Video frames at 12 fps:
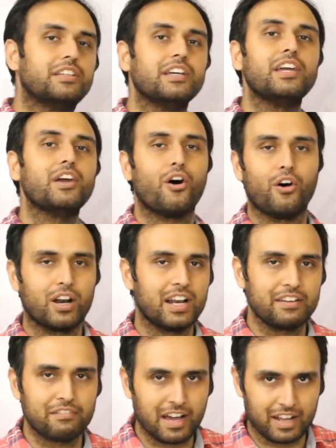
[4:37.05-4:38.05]
the
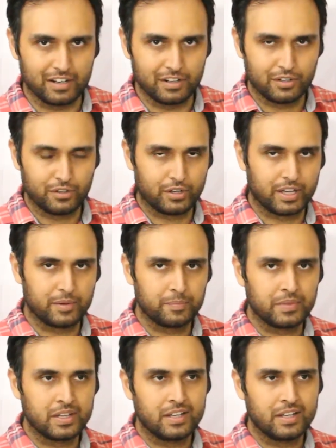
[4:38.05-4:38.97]
only WAN. Okay,